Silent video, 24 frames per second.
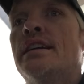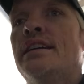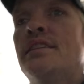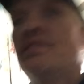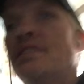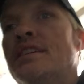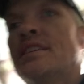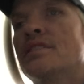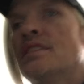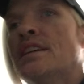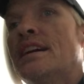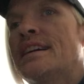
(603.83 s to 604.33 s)

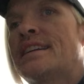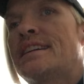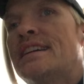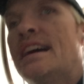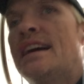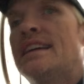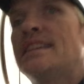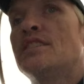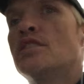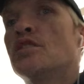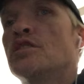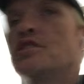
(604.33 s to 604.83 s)
anything like
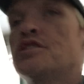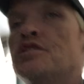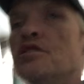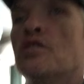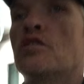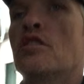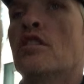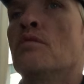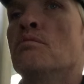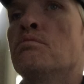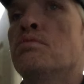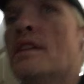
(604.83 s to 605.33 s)
that. You're still
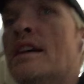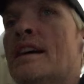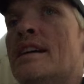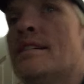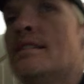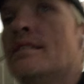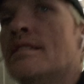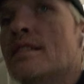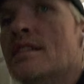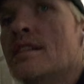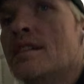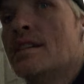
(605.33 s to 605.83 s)
going to play,
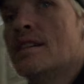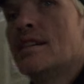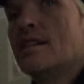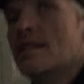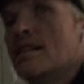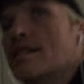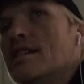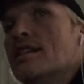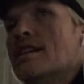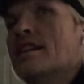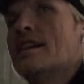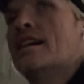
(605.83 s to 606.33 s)

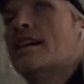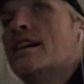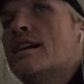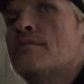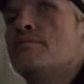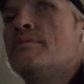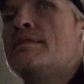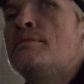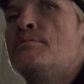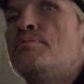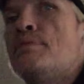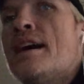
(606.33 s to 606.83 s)
uh,
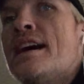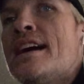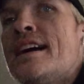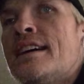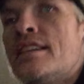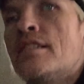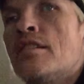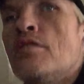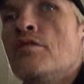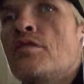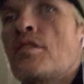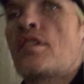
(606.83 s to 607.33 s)
be paying
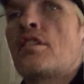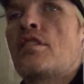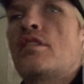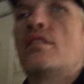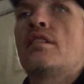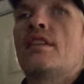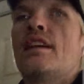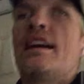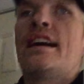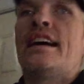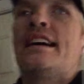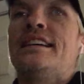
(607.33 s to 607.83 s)
over
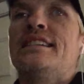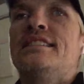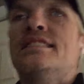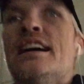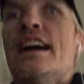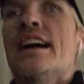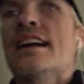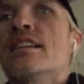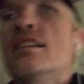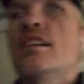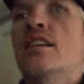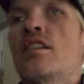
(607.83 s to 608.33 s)
eight
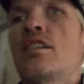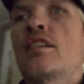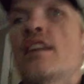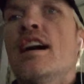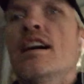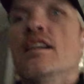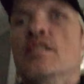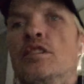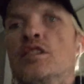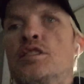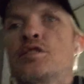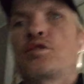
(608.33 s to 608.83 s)
nine hundred
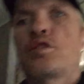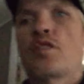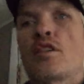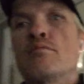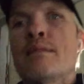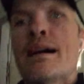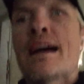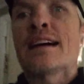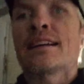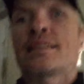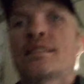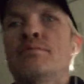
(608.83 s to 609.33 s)
dollars for a
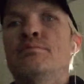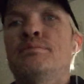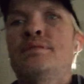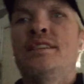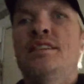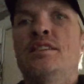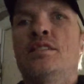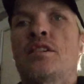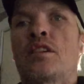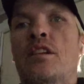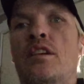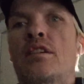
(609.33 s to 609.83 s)
Mac
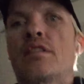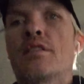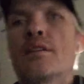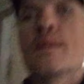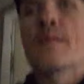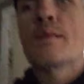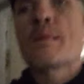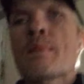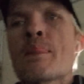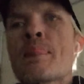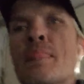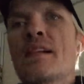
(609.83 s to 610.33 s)
computer.
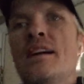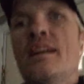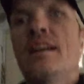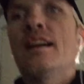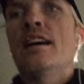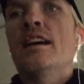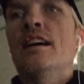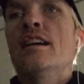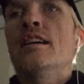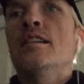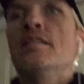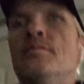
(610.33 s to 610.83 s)

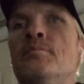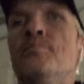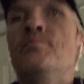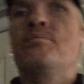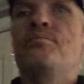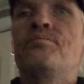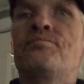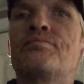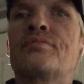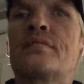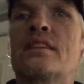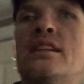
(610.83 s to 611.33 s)
Um,
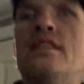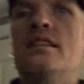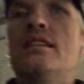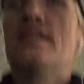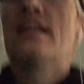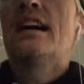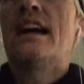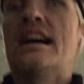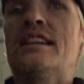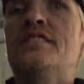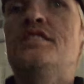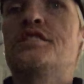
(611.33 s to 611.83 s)
I